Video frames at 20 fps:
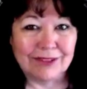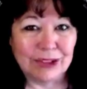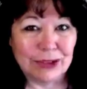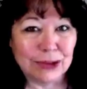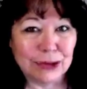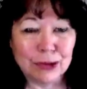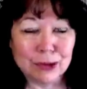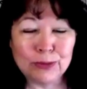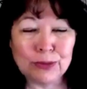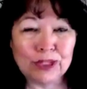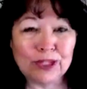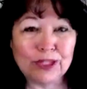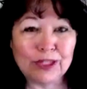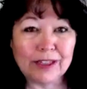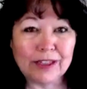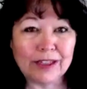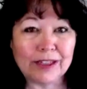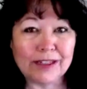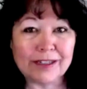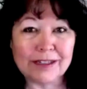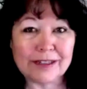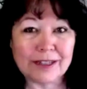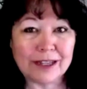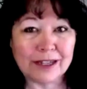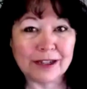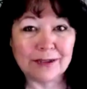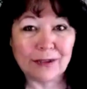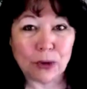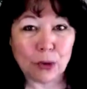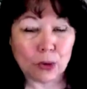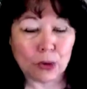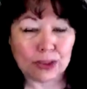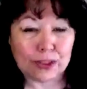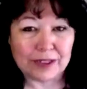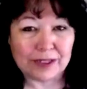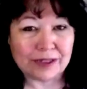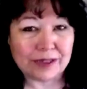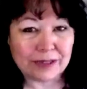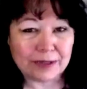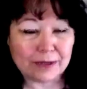You being in a state of
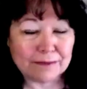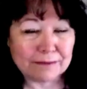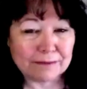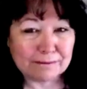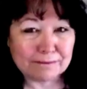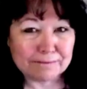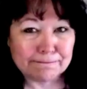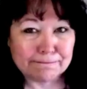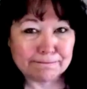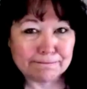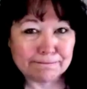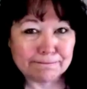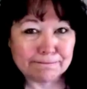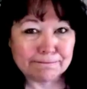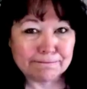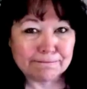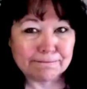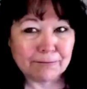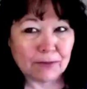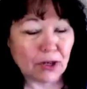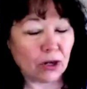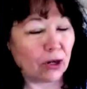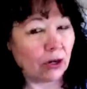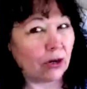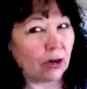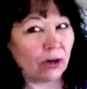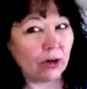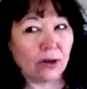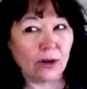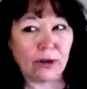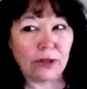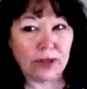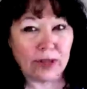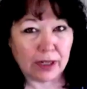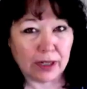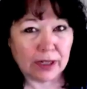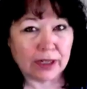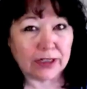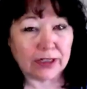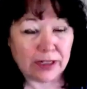wholeness all
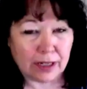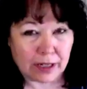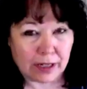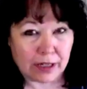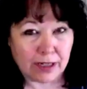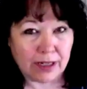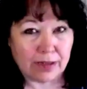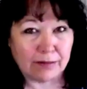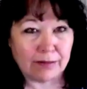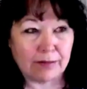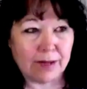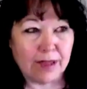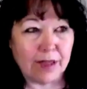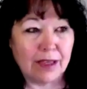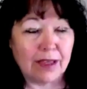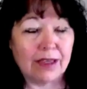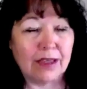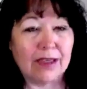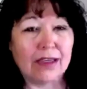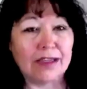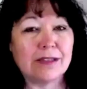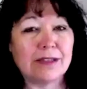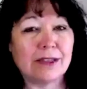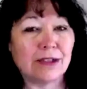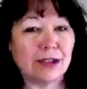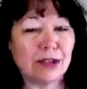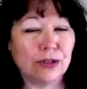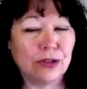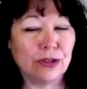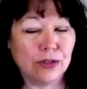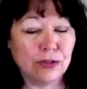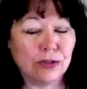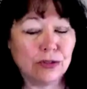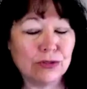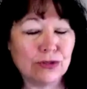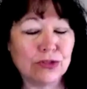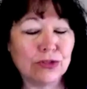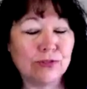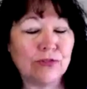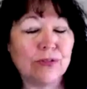the time. It's a
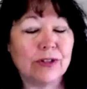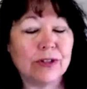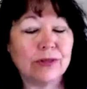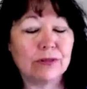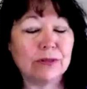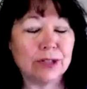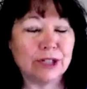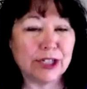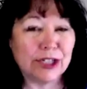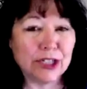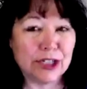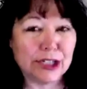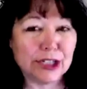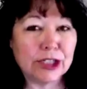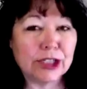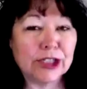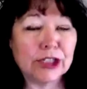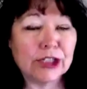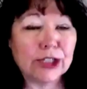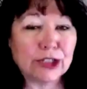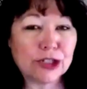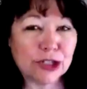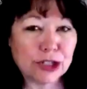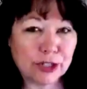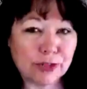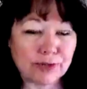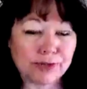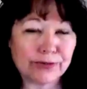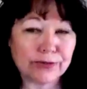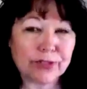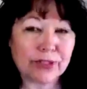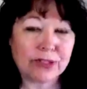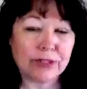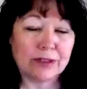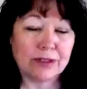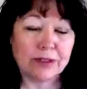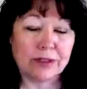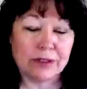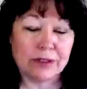huge vibration shift